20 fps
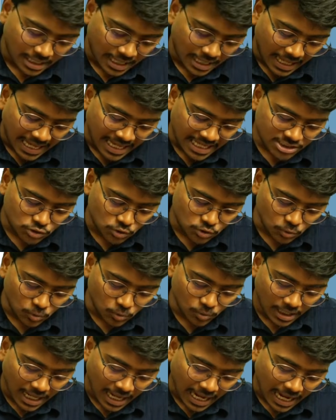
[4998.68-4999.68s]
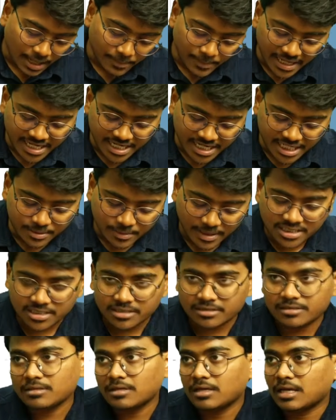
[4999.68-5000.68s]
Has to abide by
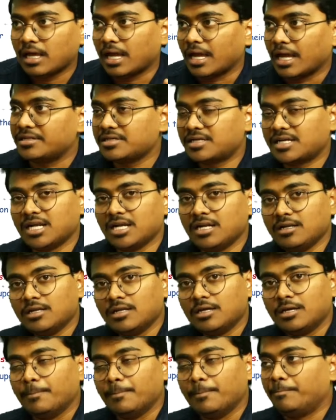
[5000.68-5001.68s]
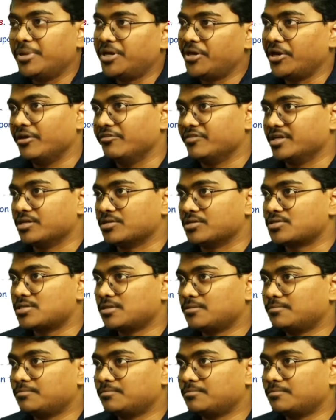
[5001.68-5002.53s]
the ethical behaviors.